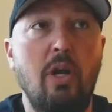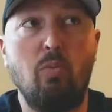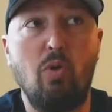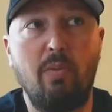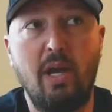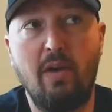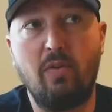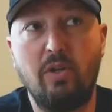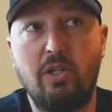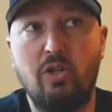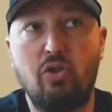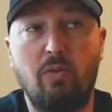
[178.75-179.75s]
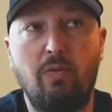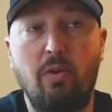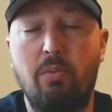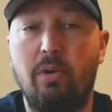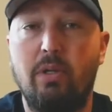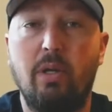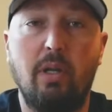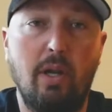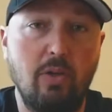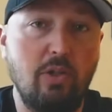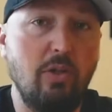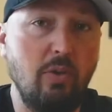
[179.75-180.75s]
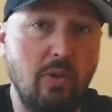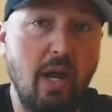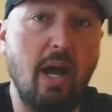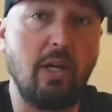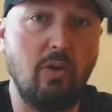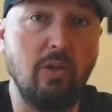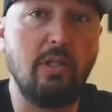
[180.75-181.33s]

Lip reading: When we have our digital footprint, it allows us to do an accurate